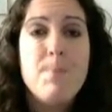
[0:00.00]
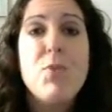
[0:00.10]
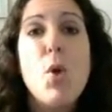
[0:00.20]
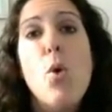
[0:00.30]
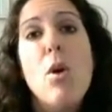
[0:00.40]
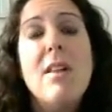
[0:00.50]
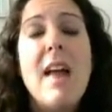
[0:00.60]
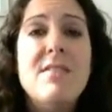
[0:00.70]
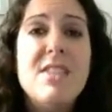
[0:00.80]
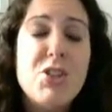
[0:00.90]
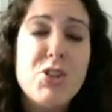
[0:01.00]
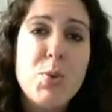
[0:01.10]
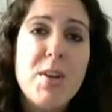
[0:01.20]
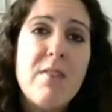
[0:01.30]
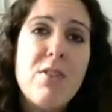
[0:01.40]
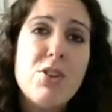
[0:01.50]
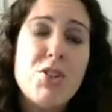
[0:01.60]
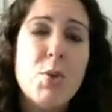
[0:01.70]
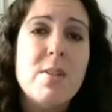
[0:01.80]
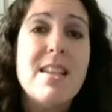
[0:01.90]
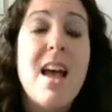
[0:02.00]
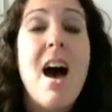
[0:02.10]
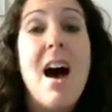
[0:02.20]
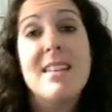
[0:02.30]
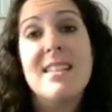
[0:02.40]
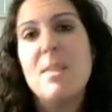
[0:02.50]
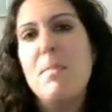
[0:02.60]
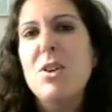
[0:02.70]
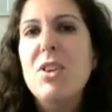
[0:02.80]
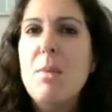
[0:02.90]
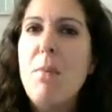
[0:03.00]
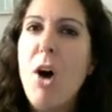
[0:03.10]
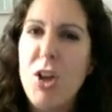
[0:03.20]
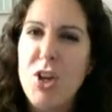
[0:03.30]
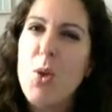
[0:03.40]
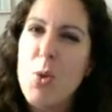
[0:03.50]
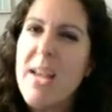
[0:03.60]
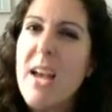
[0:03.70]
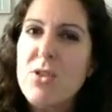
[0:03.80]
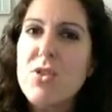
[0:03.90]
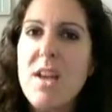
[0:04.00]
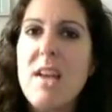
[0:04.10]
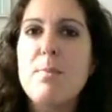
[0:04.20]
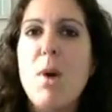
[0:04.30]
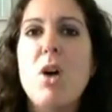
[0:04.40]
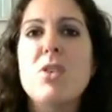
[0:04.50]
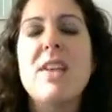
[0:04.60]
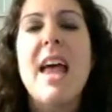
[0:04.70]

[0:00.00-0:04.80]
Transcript: Or a lot of teachers will give their students a stability ball, those exercise balls,